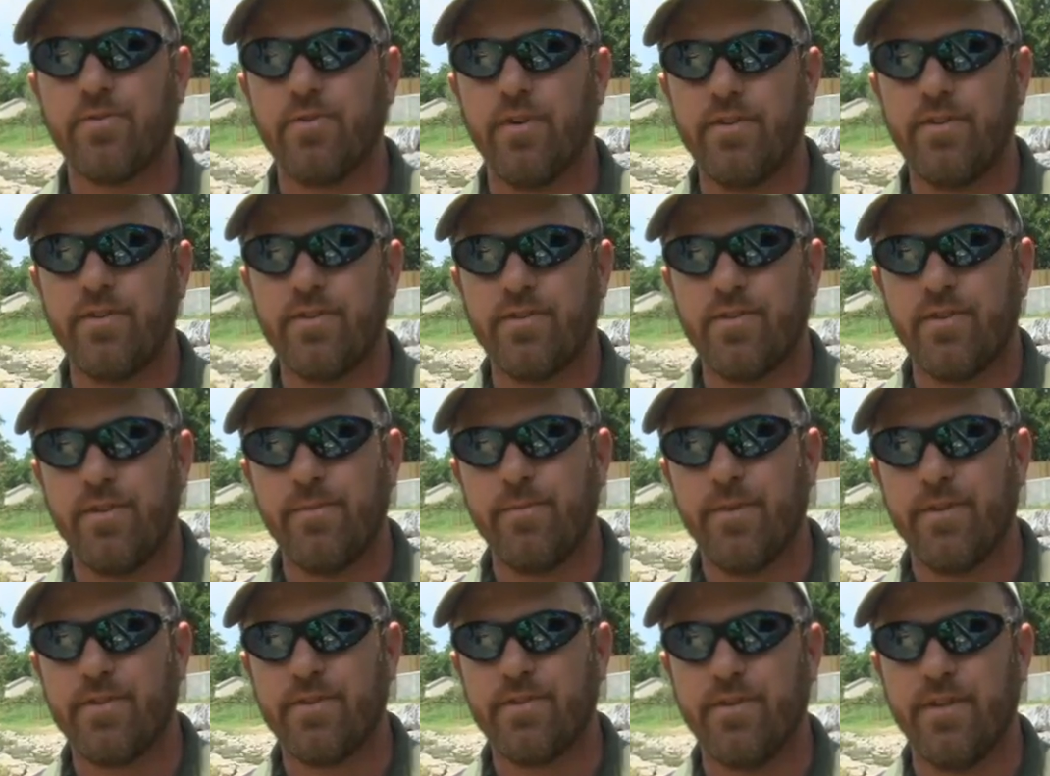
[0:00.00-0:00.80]
Run
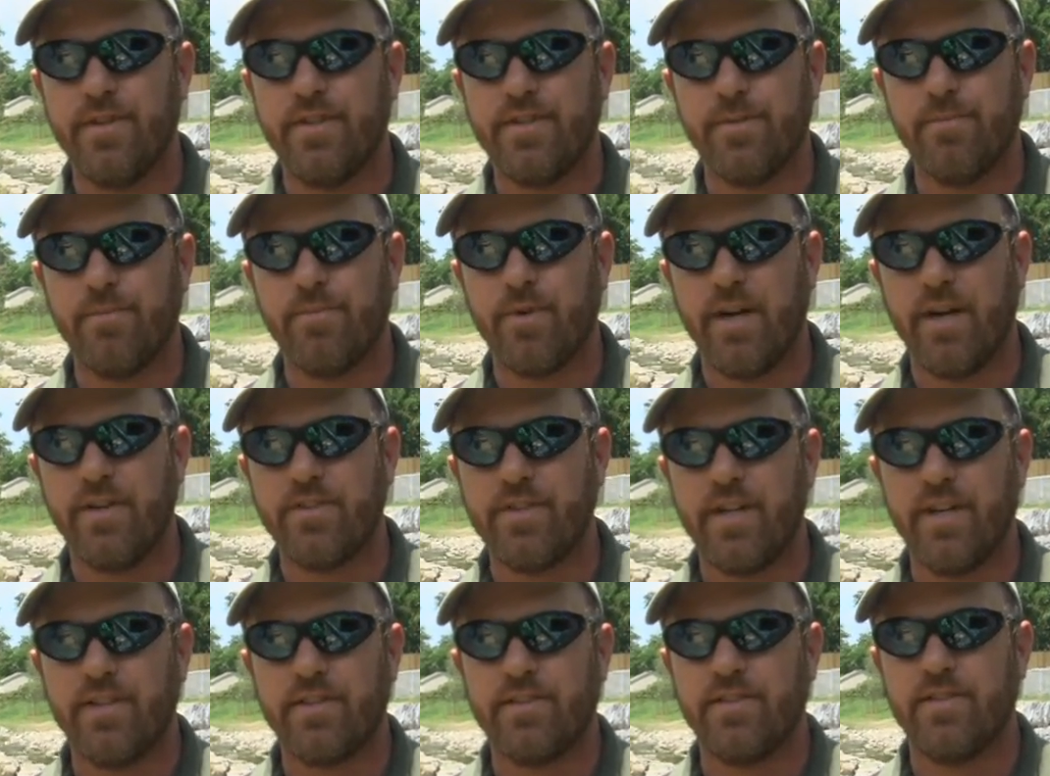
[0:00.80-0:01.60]
Stream Restoration
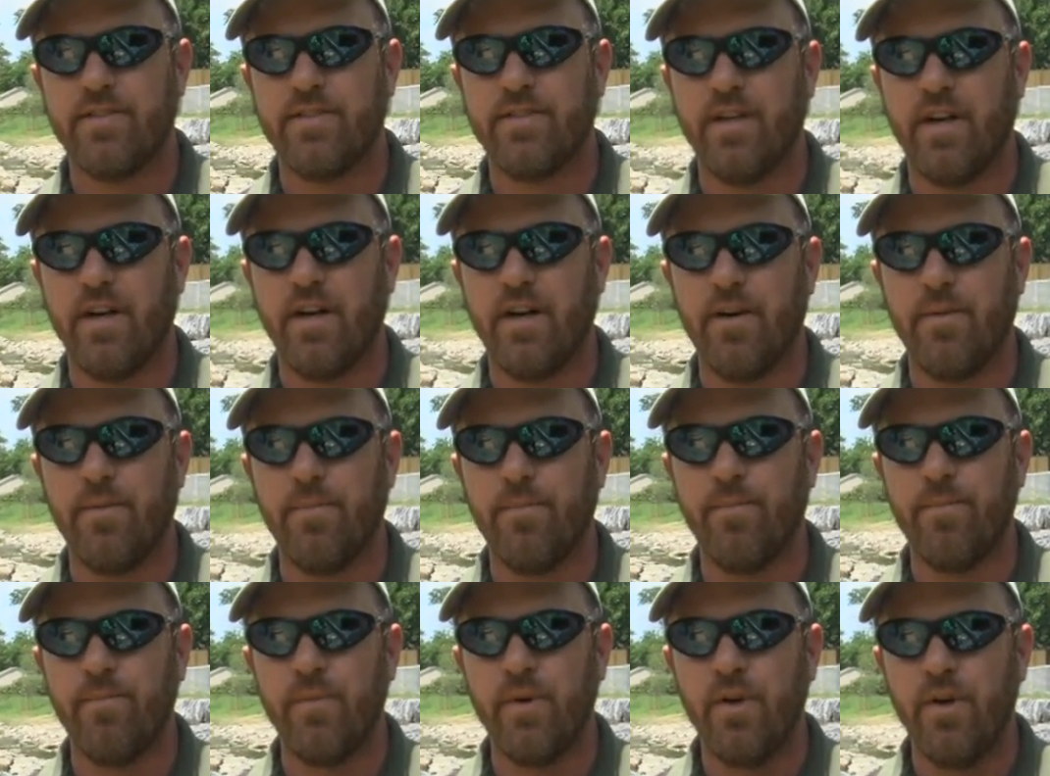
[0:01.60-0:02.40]
Project,
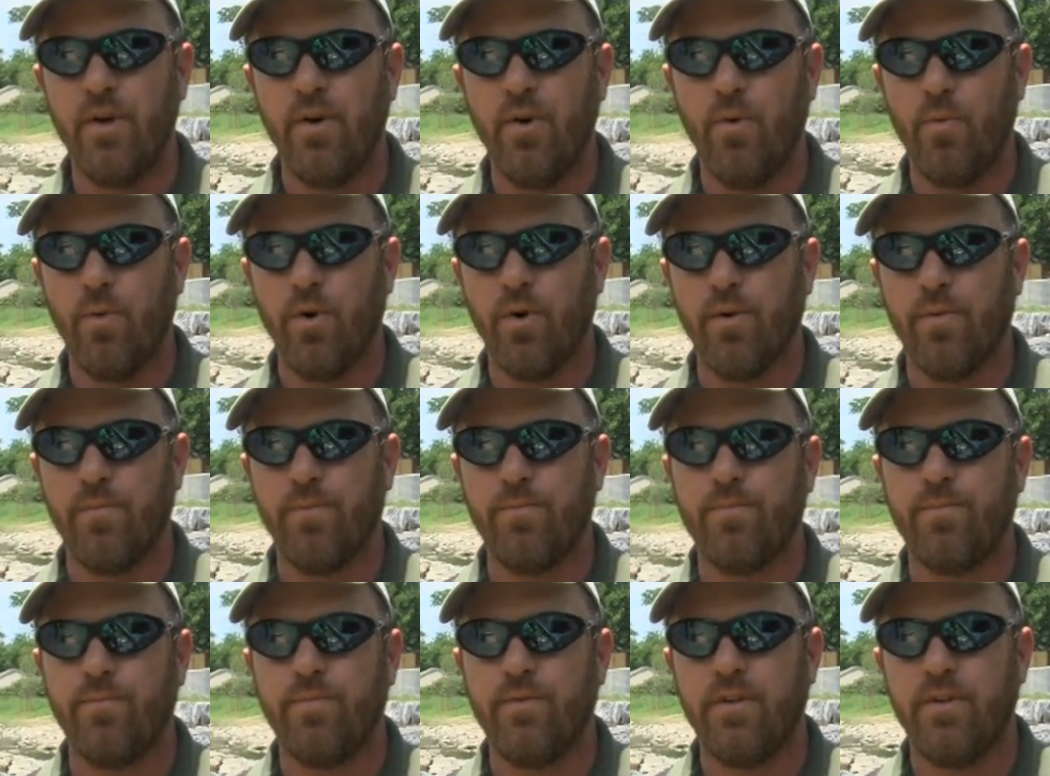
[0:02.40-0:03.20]
where
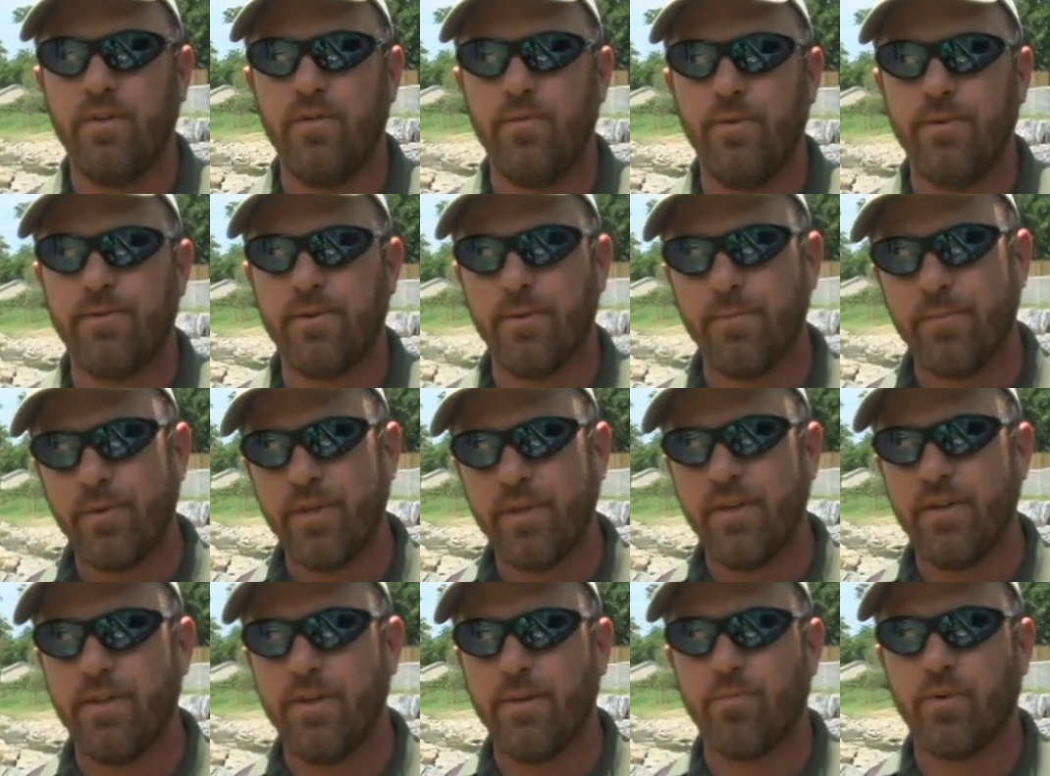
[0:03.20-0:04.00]
we've
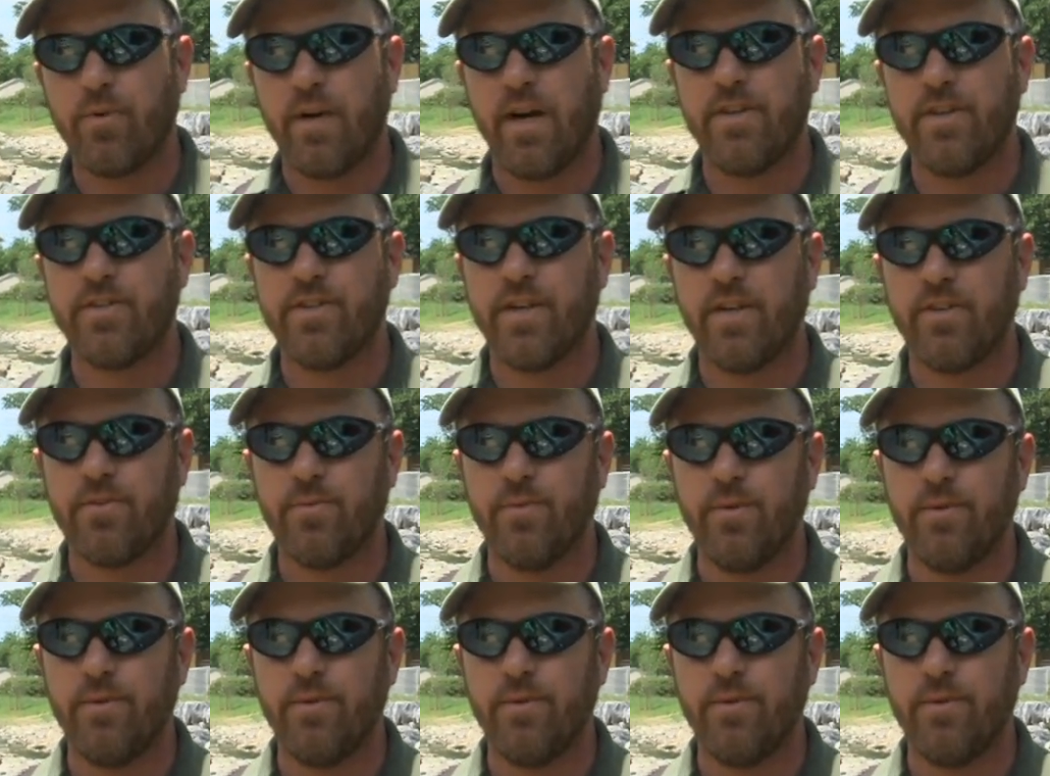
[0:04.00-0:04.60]
completed the project.